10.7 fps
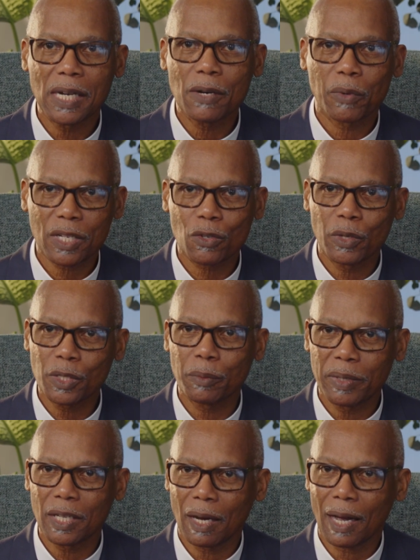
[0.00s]
what's going to
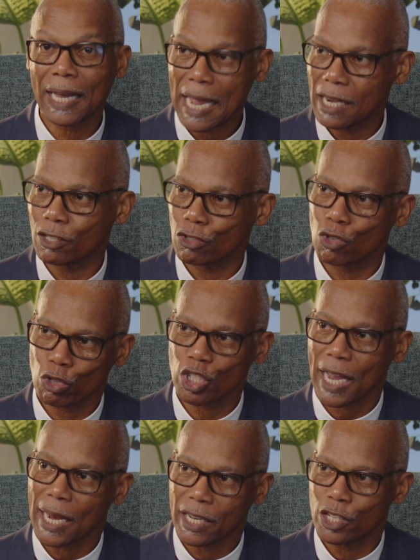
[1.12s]
be, again, so
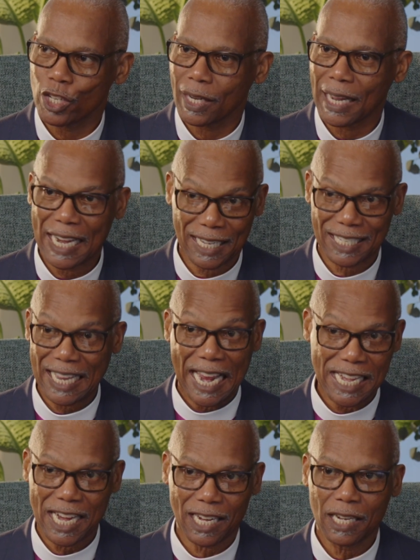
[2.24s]
challenging and
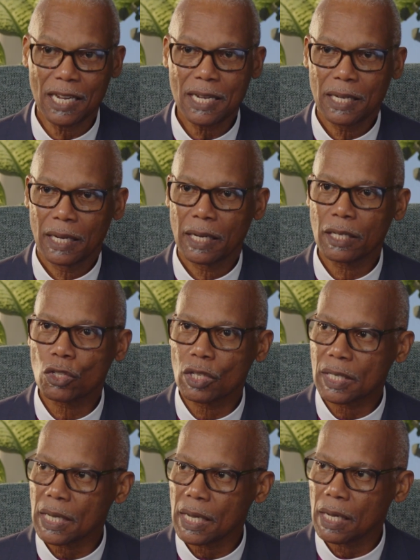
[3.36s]
exciting is to
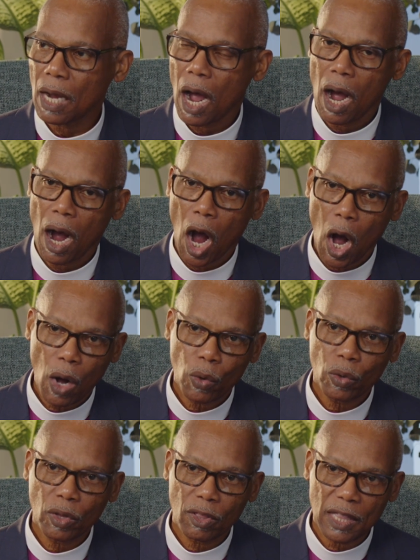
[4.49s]
see
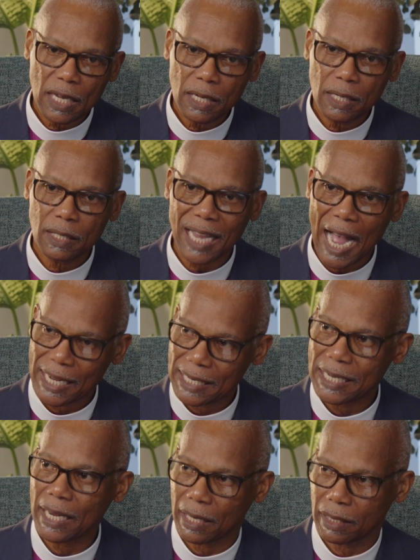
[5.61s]
how these
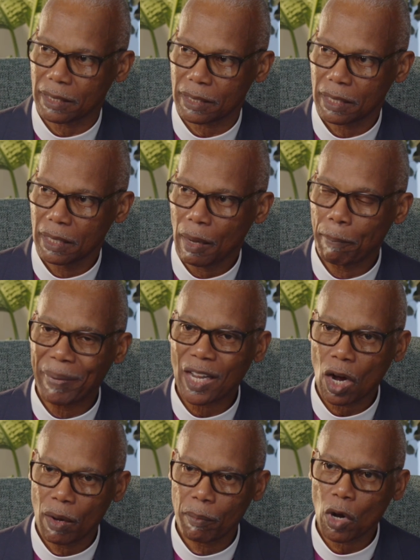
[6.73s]
ideas
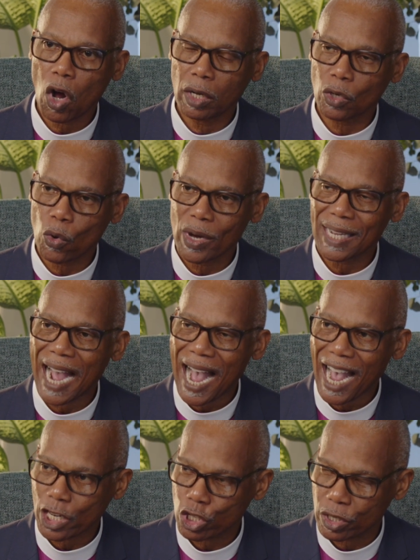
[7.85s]
become concrete
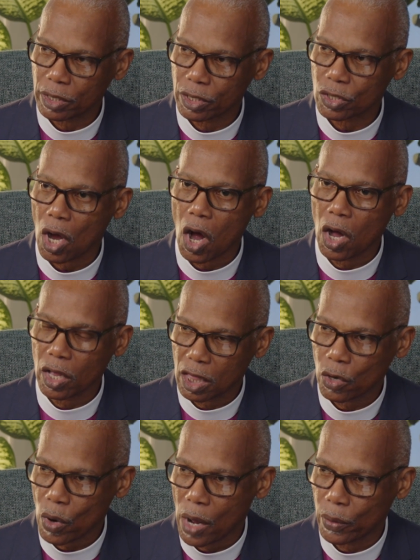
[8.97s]
actions on the
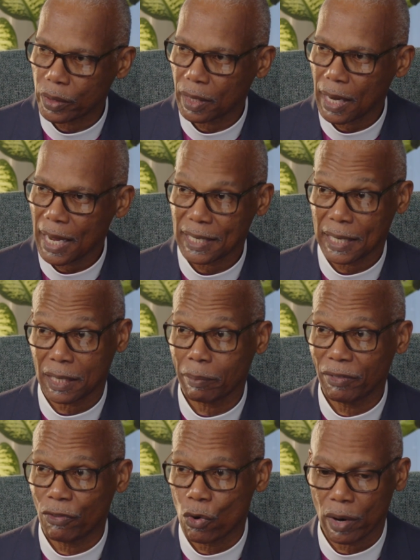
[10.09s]
ground, as I said
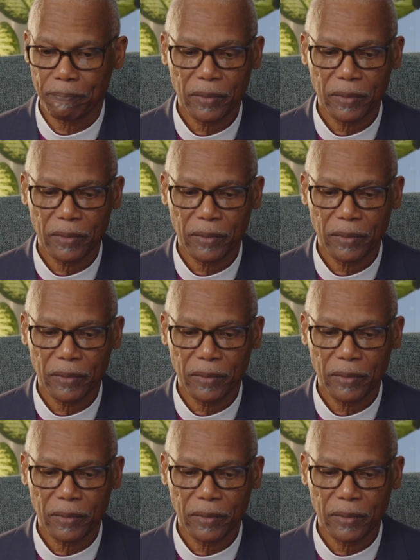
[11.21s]
before,